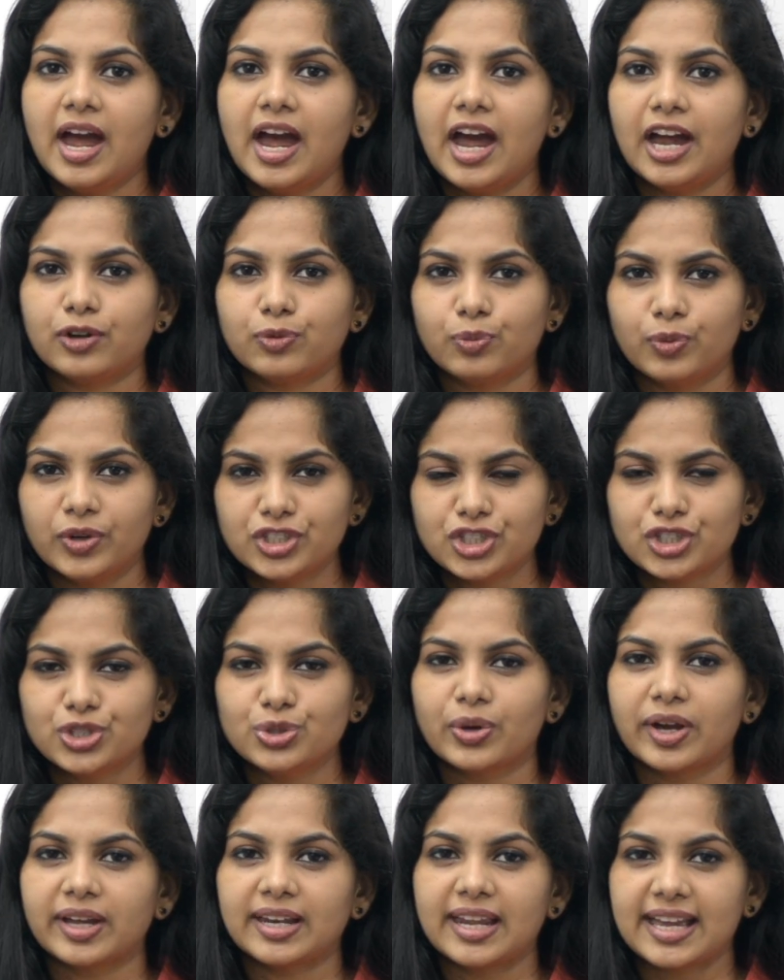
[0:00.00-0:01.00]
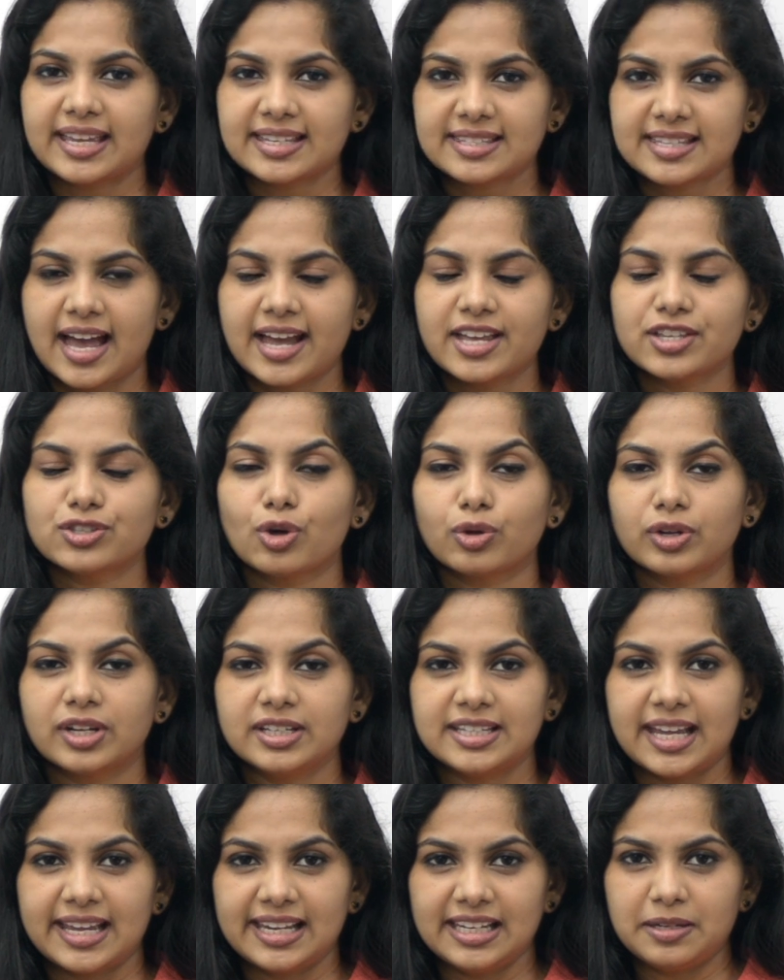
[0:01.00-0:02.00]
at which you can exercise on a
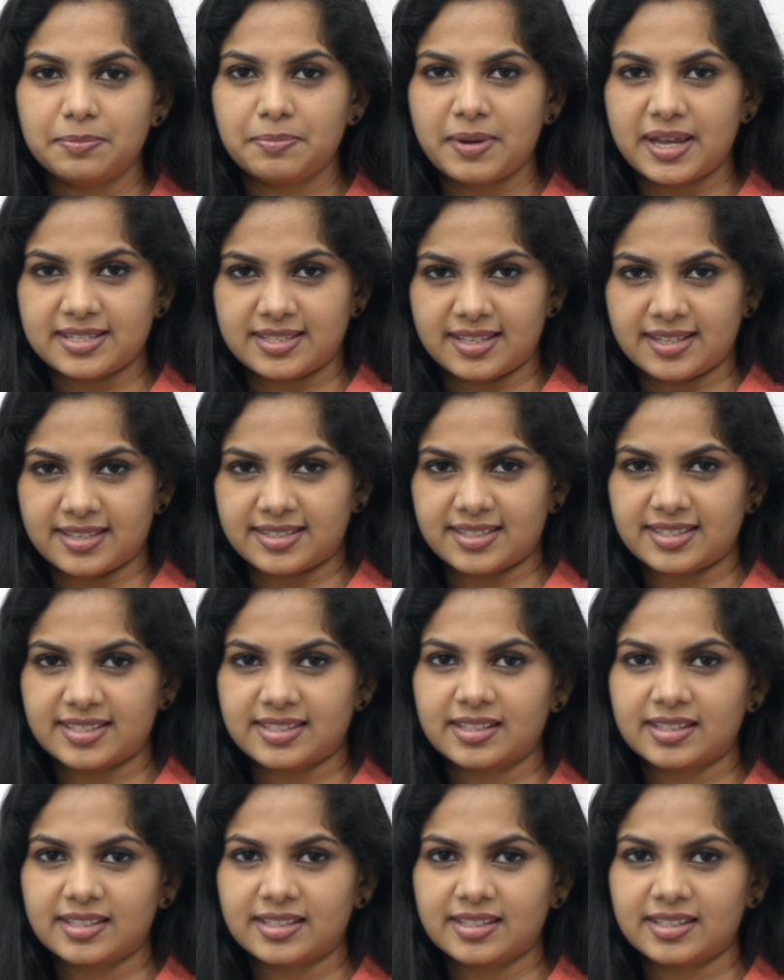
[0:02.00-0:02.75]
daily basis.